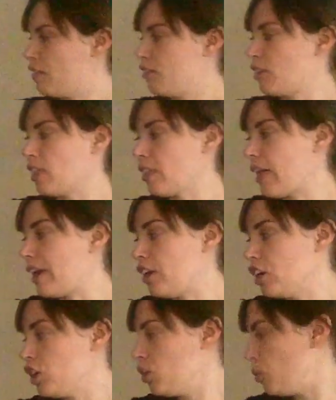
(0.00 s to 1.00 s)
For the letter
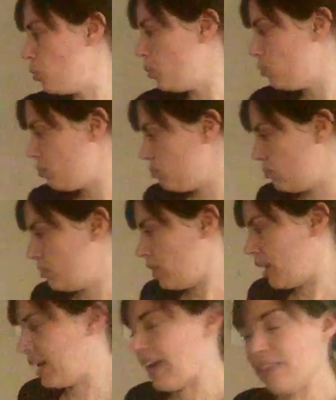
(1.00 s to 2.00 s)
U,
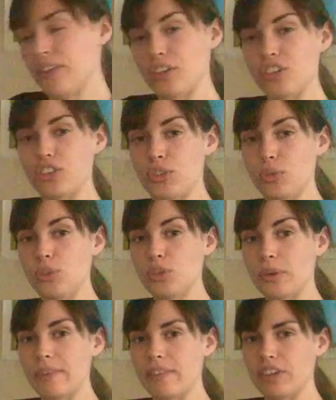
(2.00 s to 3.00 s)
again, there's 2
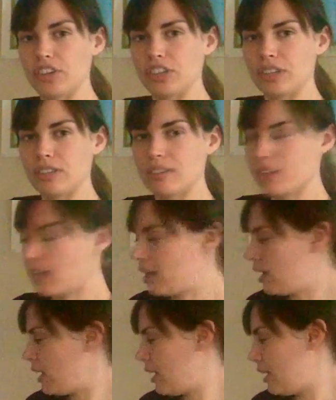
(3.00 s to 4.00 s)
short versions.
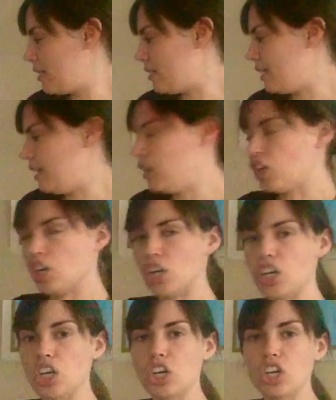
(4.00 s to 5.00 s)
It's
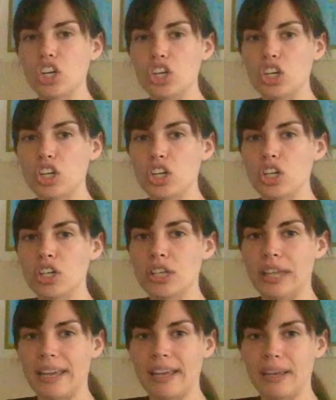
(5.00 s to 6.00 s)
either
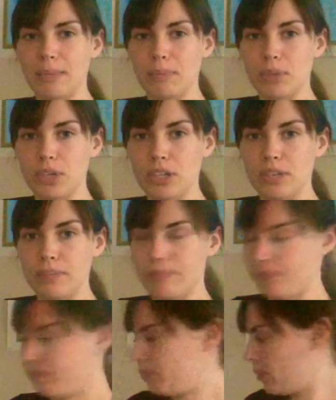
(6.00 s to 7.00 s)
like in put,
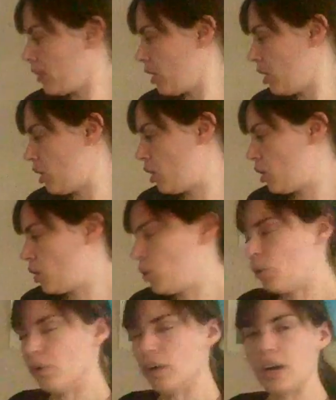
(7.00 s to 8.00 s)

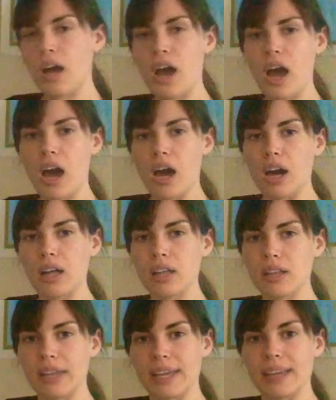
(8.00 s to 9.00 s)
or
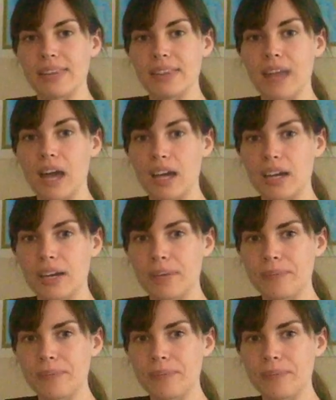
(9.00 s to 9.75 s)
like in luck.